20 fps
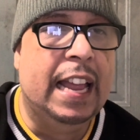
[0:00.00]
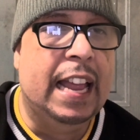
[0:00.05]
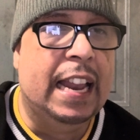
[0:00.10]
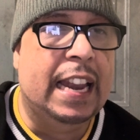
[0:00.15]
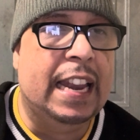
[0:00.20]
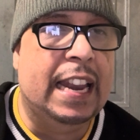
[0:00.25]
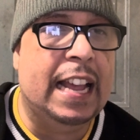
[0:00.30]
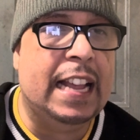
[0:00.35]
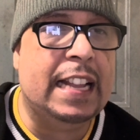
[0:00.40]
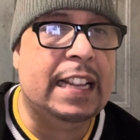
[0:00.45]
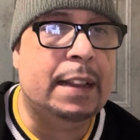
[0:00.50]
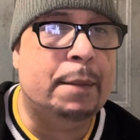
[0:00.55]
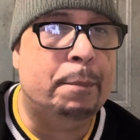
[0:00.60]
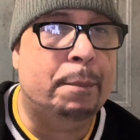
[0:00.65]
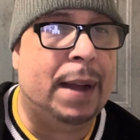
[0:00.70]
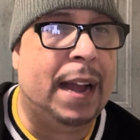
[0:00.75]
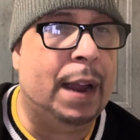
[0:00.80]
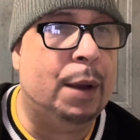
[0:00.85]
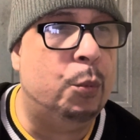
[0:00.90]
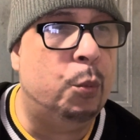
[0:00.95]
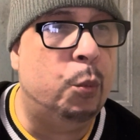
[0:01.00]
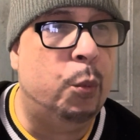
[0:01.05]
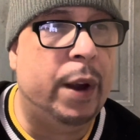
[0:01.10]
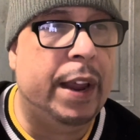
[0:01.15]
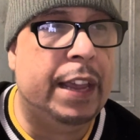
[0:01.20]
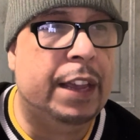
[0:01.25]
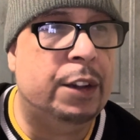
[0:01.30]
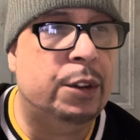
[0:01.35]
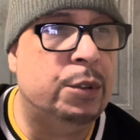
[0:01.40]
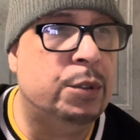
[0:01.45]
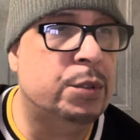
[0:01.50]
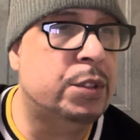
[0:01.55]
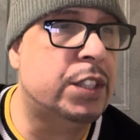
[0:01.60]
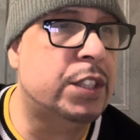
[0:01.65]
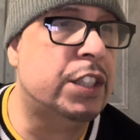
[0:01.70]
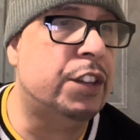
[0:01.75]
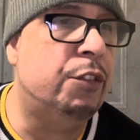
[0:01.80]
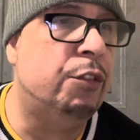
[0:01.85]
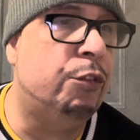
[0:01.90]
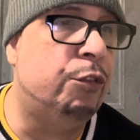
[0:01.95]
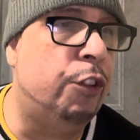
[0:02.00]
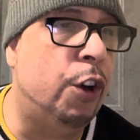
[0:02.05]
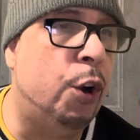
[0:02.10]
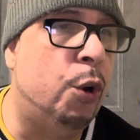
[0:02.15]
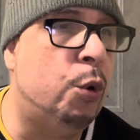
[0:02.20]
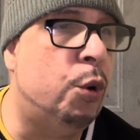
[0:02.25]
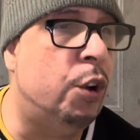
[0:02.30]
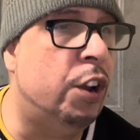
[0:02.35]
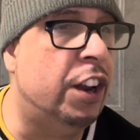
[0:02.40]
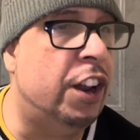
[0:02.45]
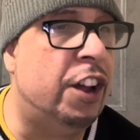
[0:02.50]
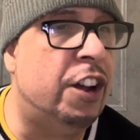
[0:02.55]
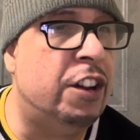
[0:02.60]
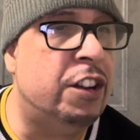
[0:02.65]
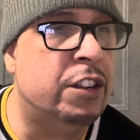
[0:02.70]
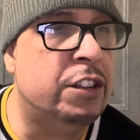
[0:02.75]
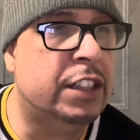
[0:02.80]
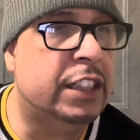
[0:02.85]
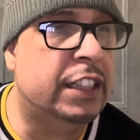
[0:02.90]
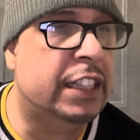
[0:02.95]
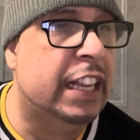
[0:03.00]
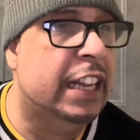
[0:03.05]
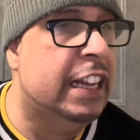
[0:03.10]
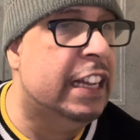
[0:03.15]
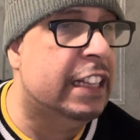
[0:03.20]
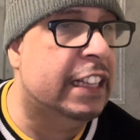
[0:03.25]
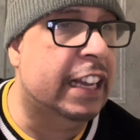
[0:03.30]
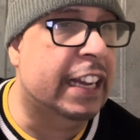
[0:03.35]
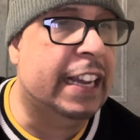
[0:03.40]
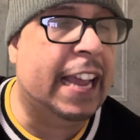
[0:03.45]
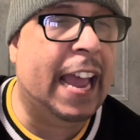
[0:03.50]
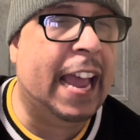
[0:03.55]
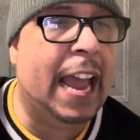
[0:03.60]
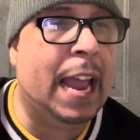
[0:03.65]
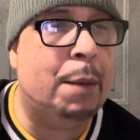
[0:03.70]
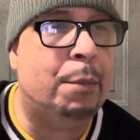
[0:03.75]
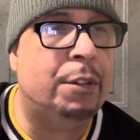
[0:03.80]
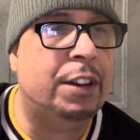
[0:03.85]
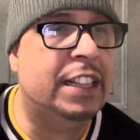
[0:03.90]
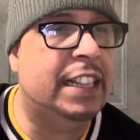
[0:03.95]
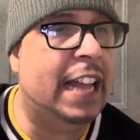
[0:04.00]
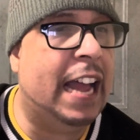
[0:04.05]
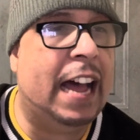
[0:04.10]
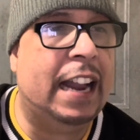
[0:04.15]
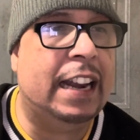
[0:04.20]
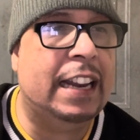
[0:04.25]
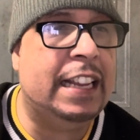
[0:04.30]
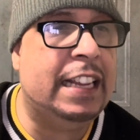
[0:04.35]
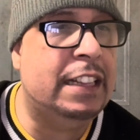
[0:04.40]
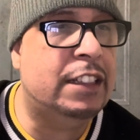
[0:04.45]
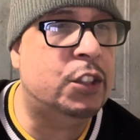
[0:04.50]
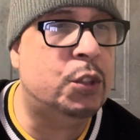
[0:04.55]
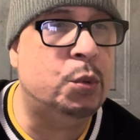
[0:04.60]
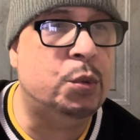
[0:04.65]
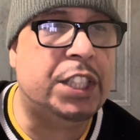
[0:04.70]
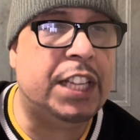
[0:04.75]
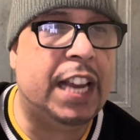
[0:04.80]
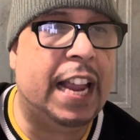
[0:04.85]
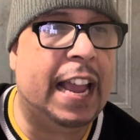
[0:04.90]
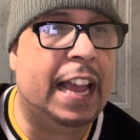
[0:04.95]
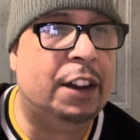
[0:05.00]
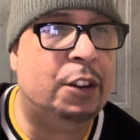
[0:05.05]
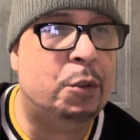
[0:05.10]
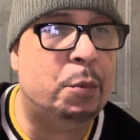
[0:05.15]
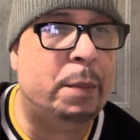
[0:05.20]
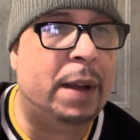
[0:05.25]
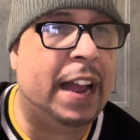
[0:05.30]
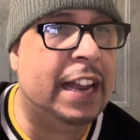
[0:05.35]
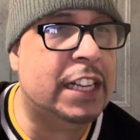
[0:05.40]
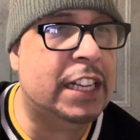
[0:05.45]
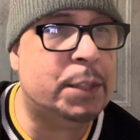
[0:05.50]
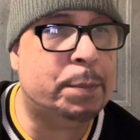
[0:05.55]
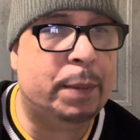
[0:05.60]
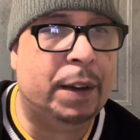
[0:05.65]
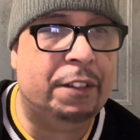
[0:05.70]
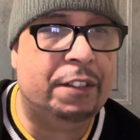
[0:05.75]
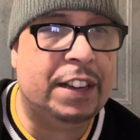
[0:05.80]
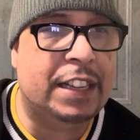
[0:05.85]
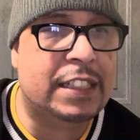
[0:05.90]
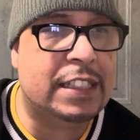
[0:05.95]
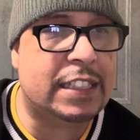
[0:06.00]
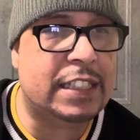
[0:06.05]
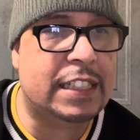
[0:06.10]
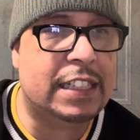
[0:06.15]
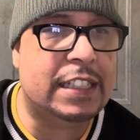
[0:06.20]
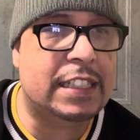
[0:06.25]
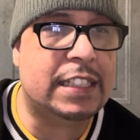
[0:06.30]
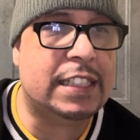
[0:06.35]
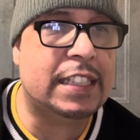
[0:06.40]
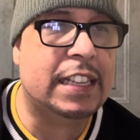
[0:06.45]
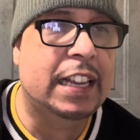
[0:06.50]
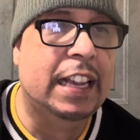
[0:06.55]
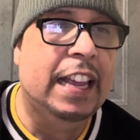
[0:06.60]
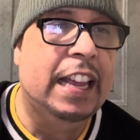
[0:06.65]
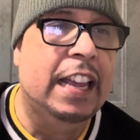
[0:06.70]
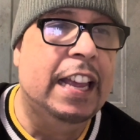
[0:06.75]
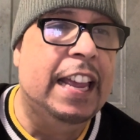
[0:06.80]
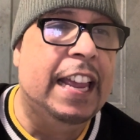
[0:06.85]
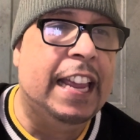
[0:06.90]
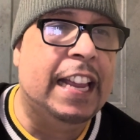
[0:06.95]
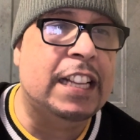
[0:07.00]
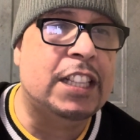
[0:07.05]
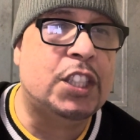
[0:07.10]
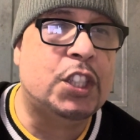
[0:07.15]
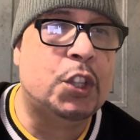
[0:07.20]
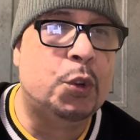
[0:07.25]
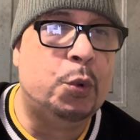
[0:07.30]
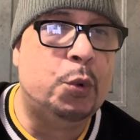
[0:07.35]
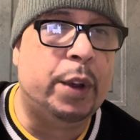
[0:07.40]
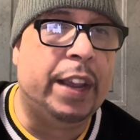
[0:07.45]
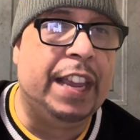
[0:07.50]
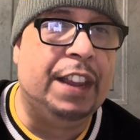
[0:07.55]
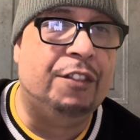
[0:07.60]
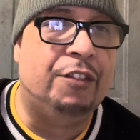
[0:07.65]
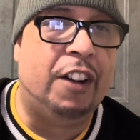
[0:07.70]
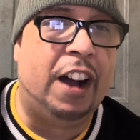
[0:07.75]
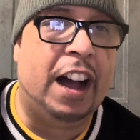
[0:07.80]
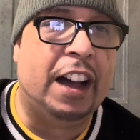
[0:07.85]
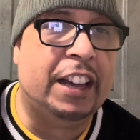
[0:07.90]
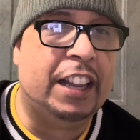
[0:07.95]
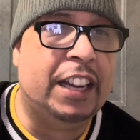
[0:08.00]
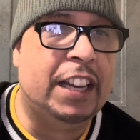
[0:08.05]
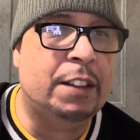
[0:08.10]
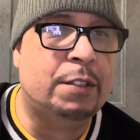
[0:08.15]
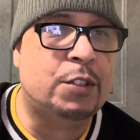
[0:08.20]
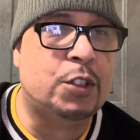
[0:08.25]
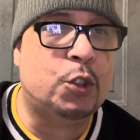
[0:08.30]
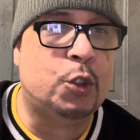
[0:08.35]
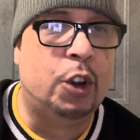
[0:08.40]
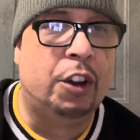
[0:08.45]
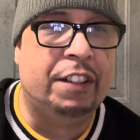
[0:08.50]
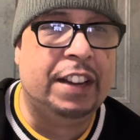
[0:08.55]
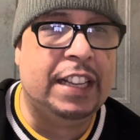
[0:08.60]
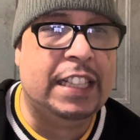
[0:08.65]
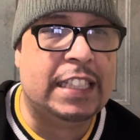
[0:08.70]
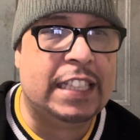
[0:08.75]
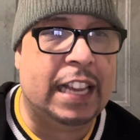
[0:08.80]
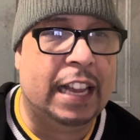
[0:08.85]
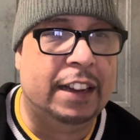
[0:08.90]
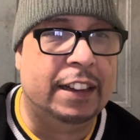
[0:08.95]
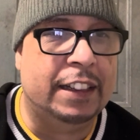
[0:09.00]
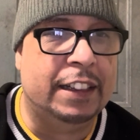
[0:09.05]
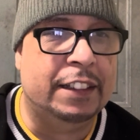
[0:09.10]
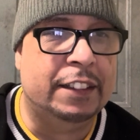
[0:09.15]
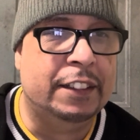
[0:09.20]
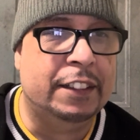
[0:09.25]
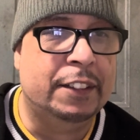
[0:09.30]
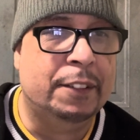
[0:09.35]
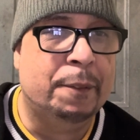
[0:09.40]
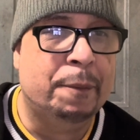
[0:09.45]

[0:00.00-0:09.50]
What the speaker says: Let my wheels roll along the camera dolly to channel my experiences into evocative storytelling.